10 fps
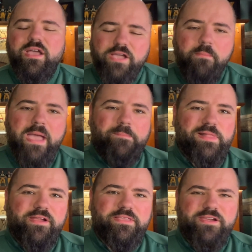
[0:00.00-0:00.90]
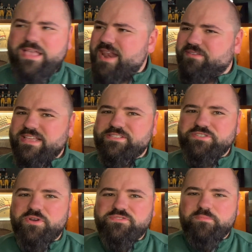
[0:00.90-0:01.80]
Comeback player of the year, kind of an easy
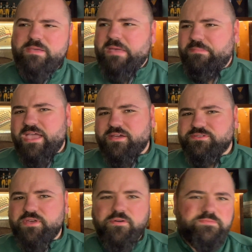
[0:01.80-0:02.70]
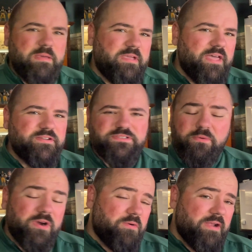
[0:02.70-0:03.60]
choice for me. Maybe Eric Stokes, maybe others. There
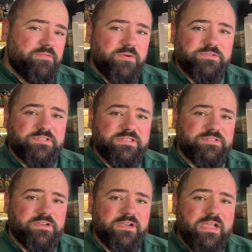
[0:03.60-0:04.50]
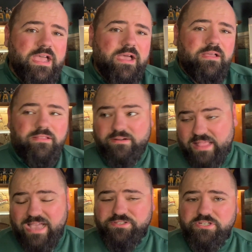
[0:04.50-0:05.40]
were quite a few injuries
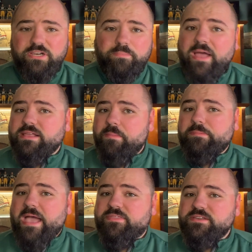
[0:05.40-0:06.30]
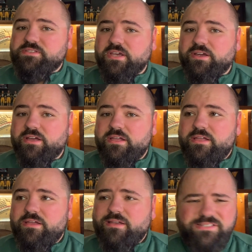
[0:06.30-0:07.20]
last year, but coming back this year,
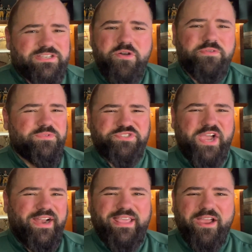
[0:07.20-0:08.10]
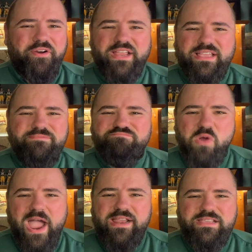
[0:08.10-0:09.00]
let's just go with Rashawn Gary,
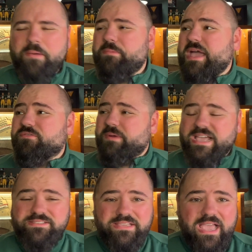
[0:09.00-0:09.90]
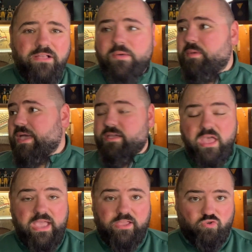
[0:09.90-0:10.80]
right? Coming back from an ACL, coming back
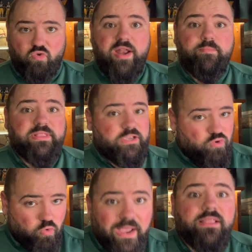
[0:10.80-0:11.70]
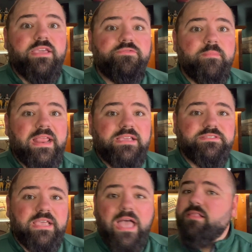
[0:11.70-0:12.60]
incredibly quickly from an
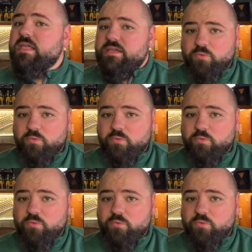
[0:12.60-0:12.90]
ACL.